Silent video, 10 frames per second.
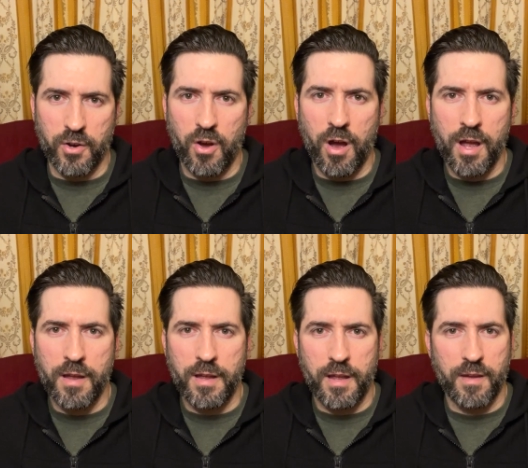
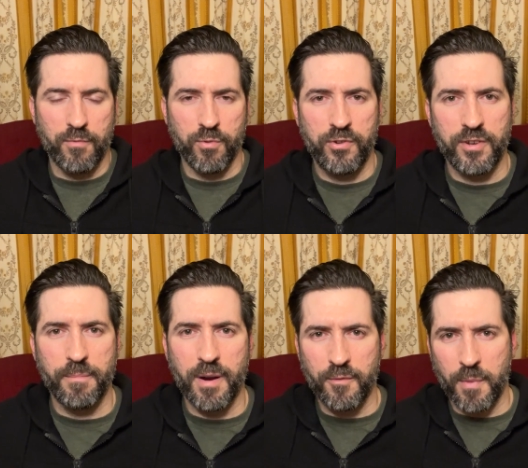I have risen
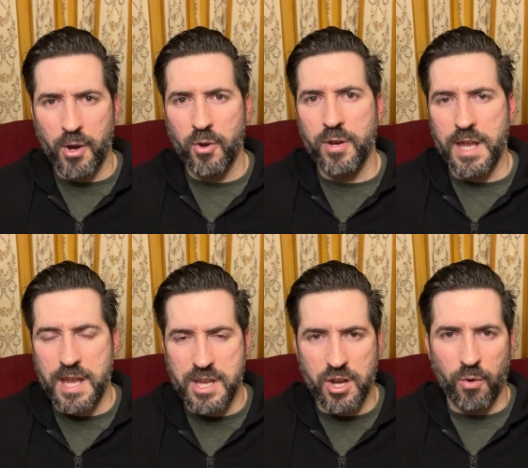above my own
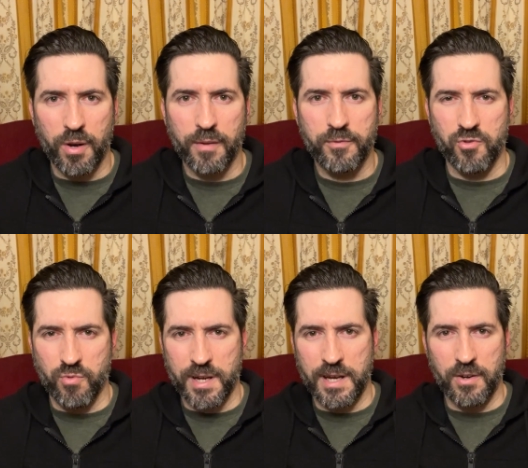ego enough to
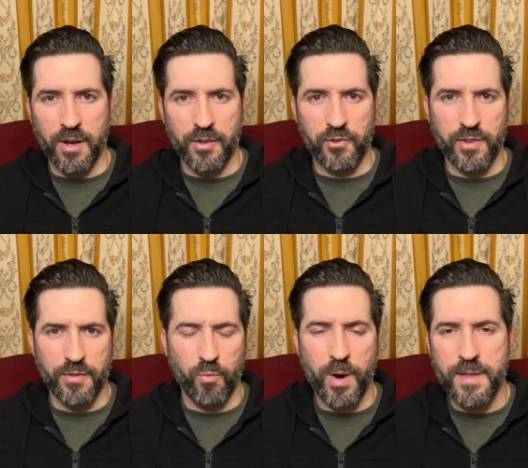recognize that
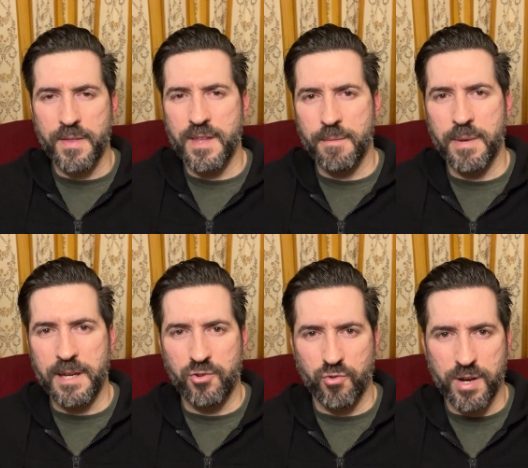the way that they're
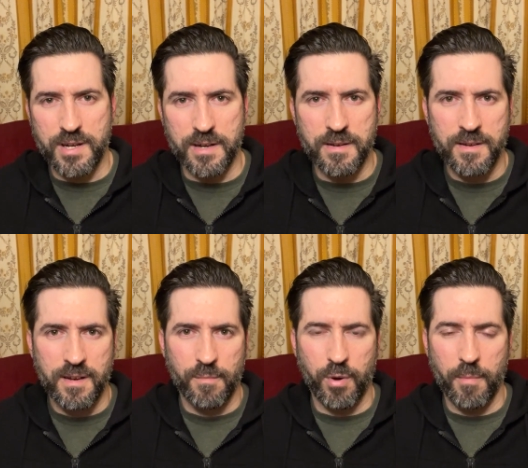being treated
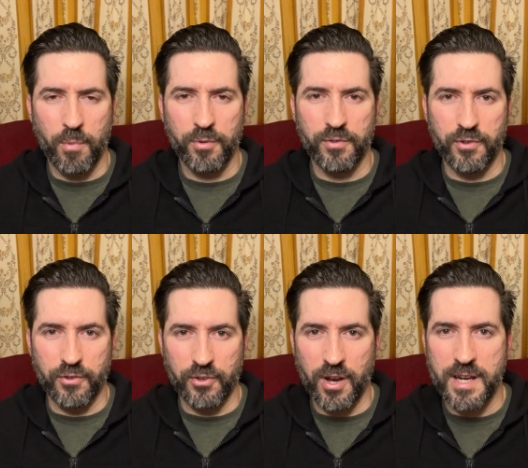by modern
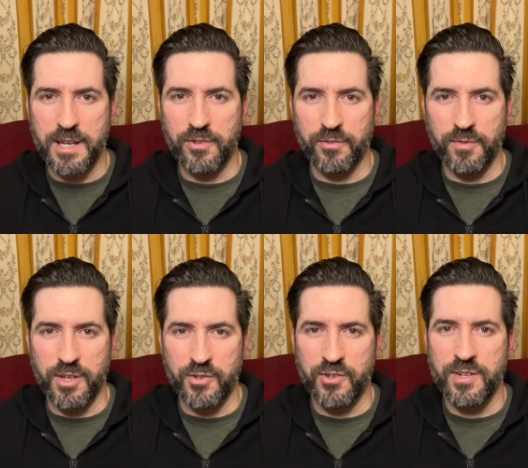societies
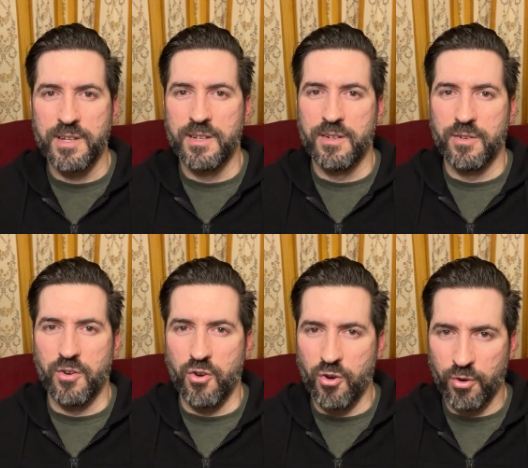is
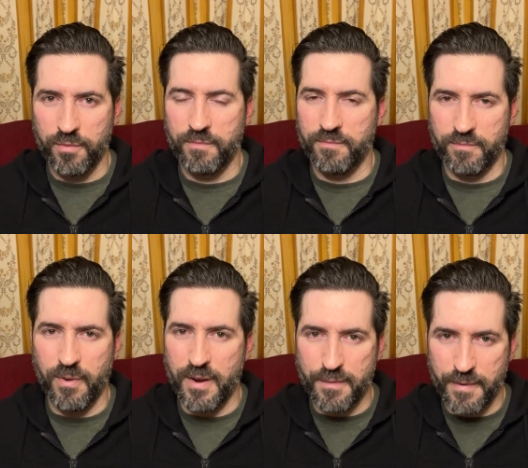not
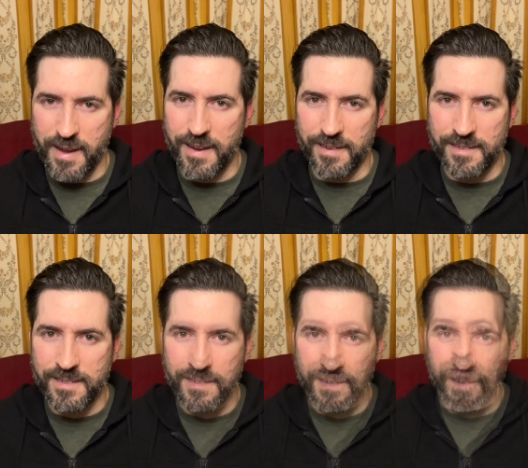very fair.
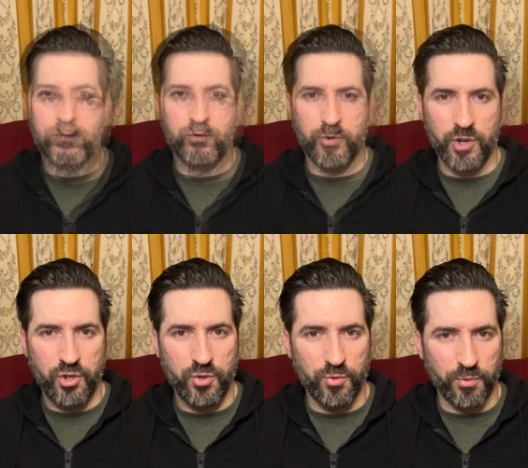
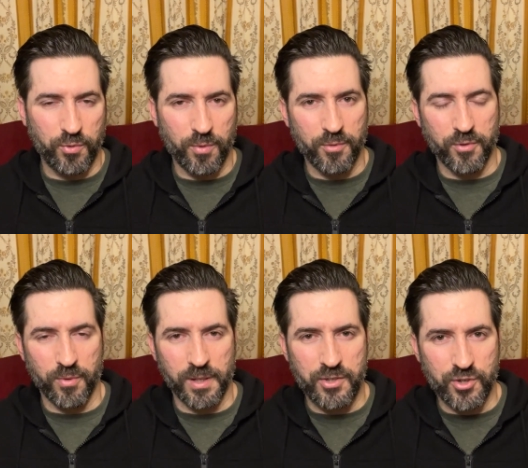Traditional forms of
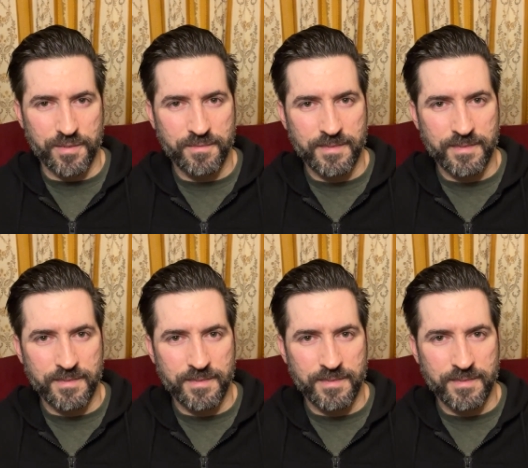religion